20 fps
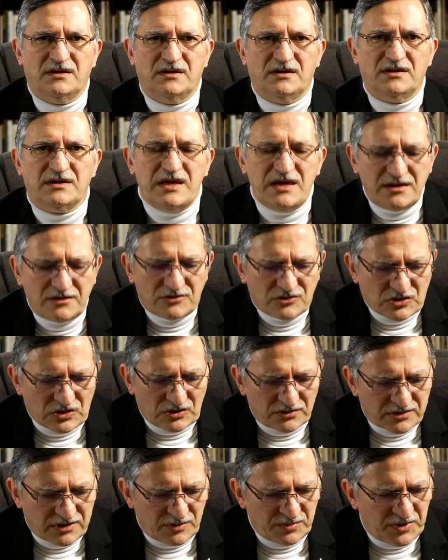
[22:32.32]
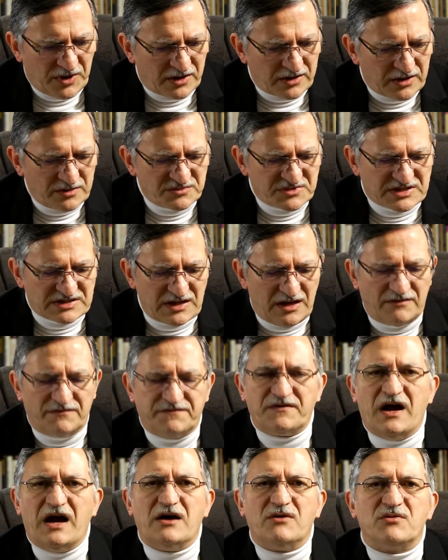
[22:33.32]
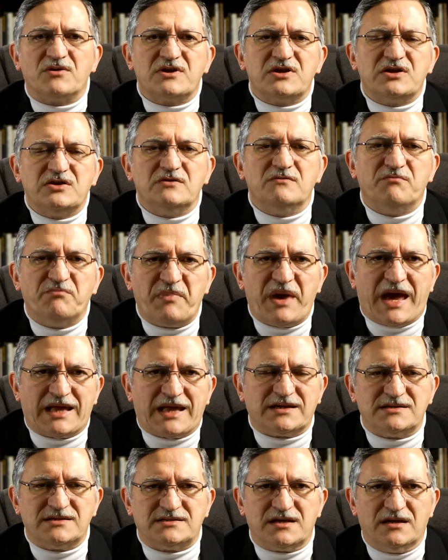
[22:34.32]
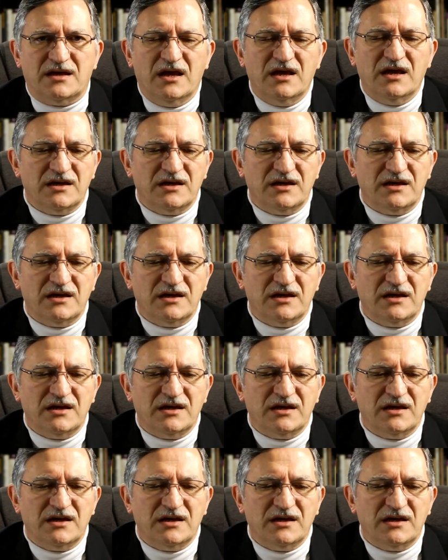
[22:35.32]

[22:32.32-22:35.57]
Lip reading: He took upon himself our humanity.